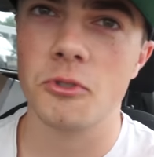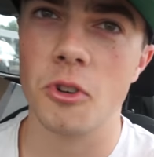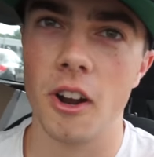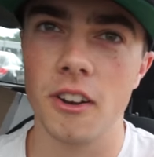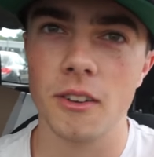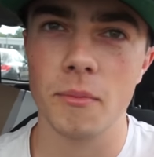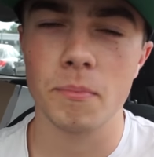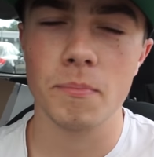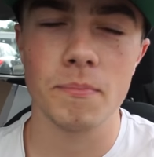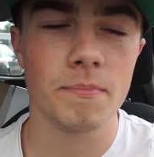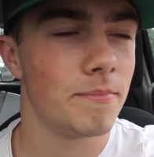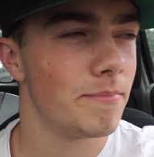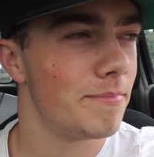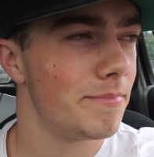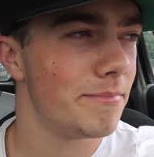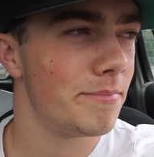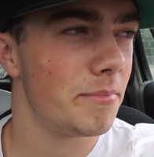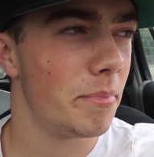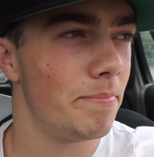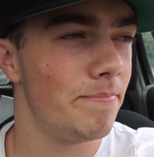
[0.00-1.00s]
trying to,
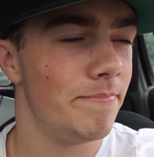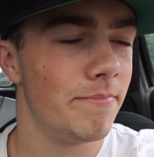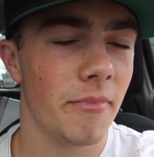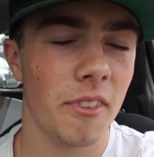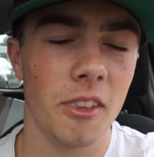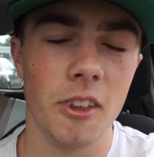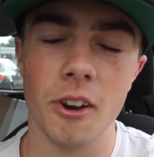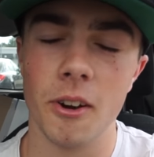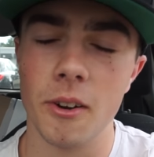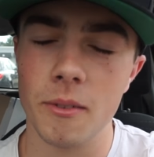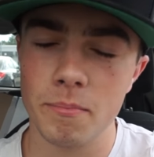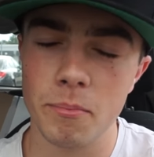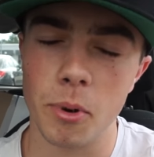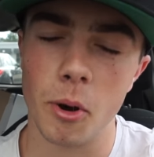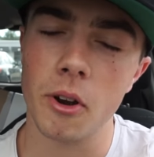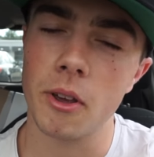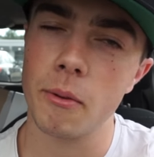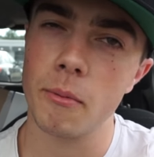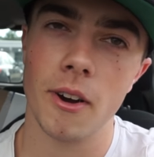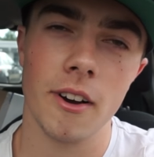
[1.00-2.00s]
you know,
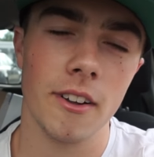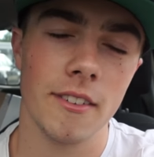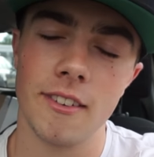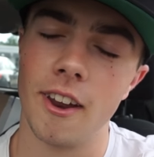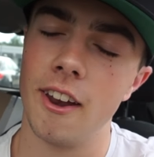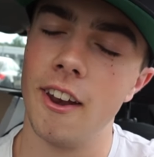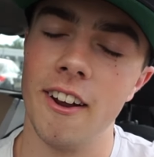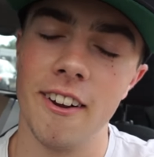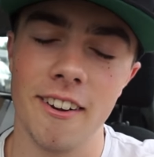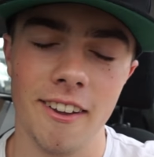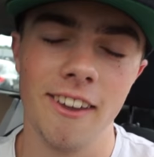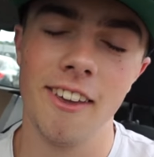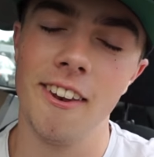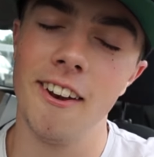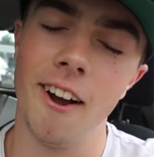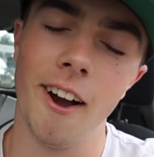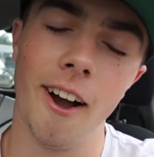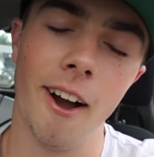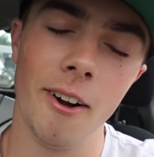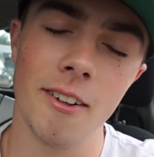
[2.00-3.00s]
Pokemon, and you
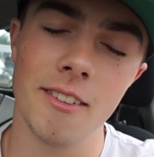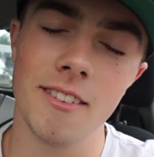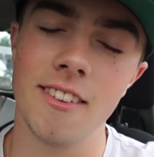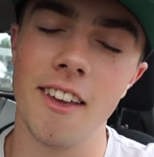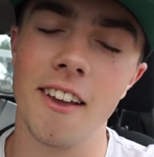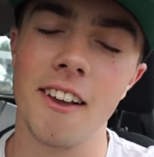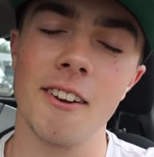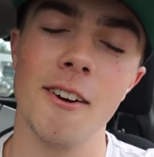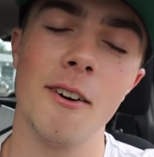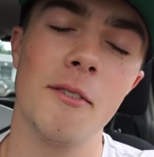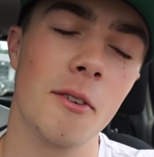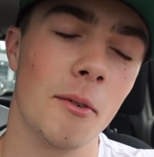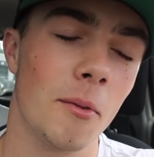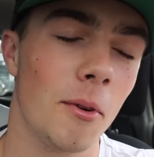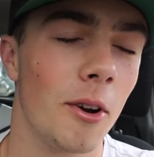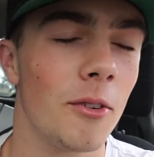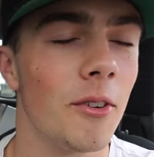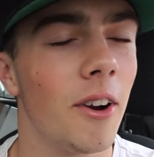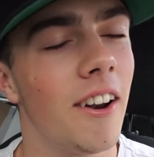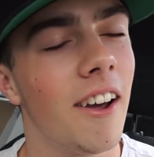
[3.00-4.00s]
know how it's taking over the
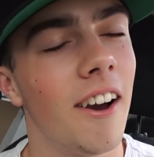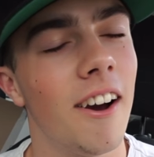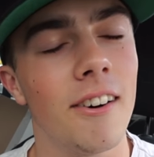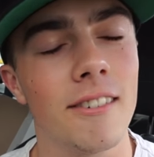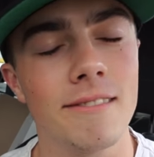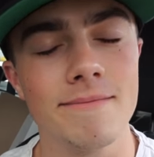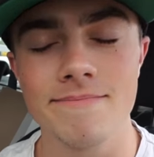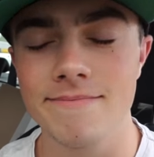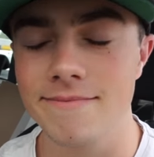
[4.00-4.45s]
world right now.